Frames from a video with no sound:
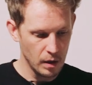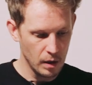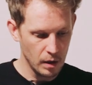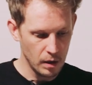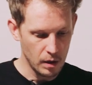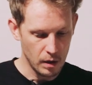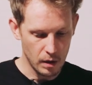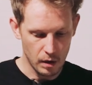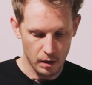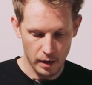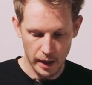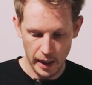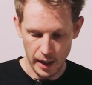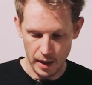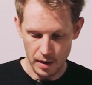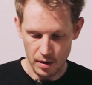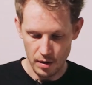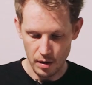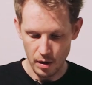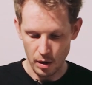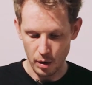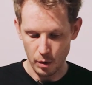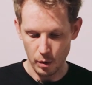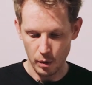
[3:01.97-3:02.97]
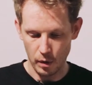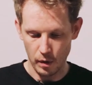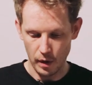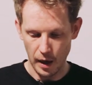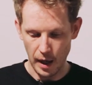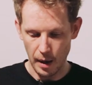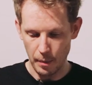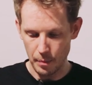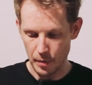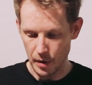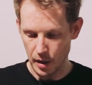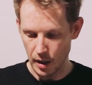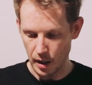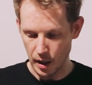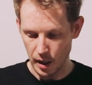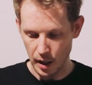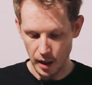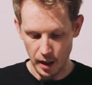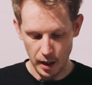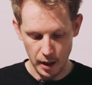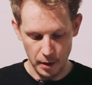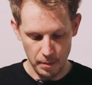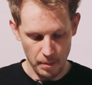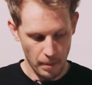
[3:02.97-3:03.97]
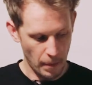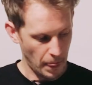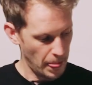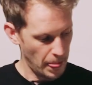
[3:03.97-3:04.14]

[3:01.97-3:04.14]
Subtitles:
Alrighty, so we'll grab the,